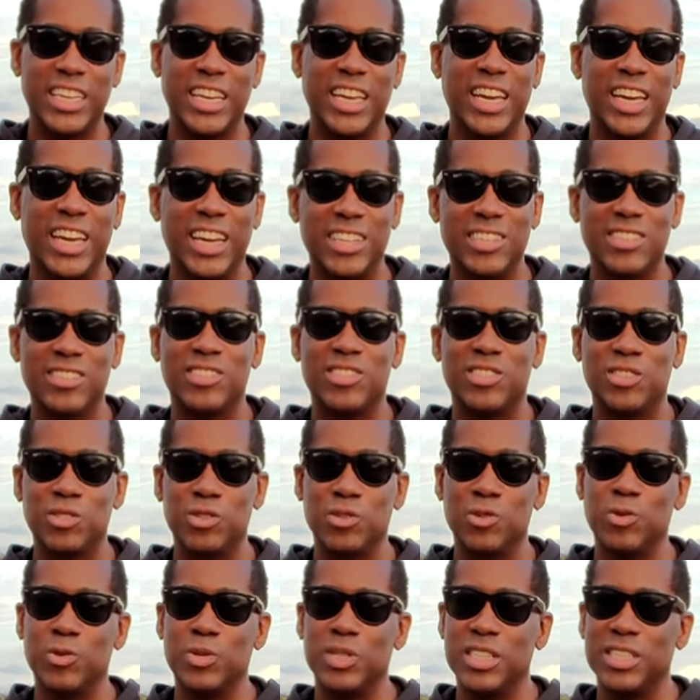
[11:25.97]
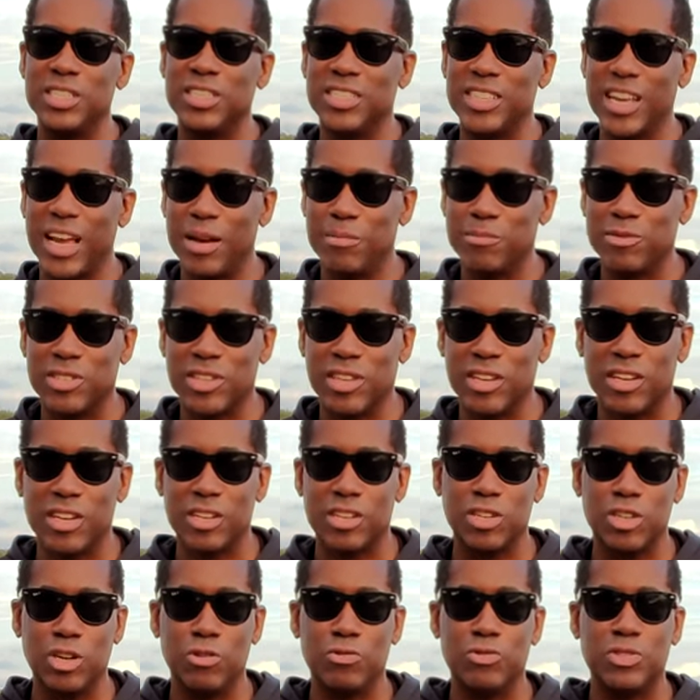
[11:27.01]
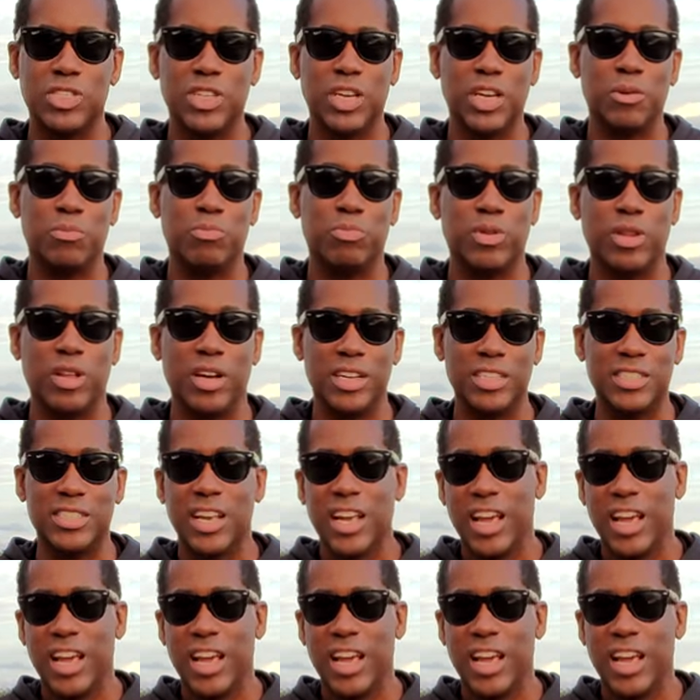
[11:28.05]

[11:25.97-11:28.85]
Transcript: into the Samsung Note 10 Plus,